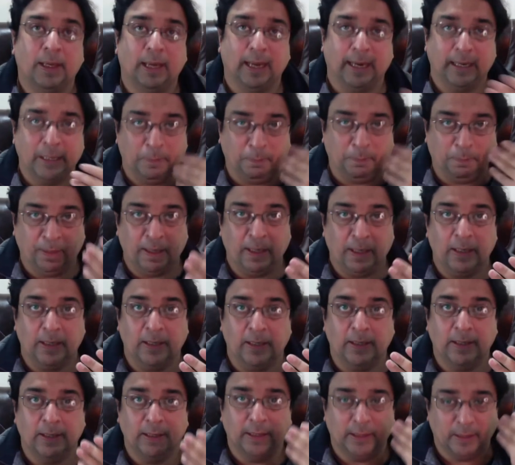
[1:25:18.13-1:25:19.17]
and
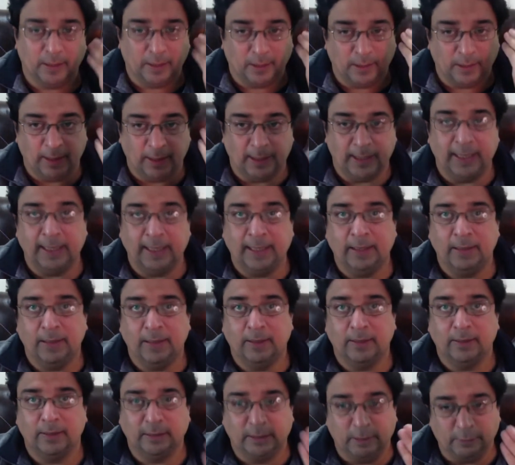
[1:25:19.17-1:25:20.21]
appear in
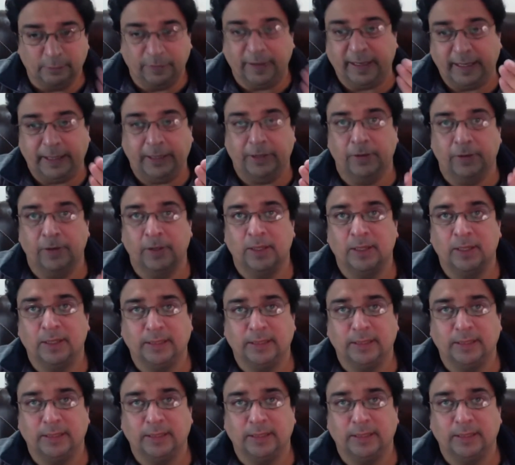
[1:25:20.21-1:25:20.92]
the video.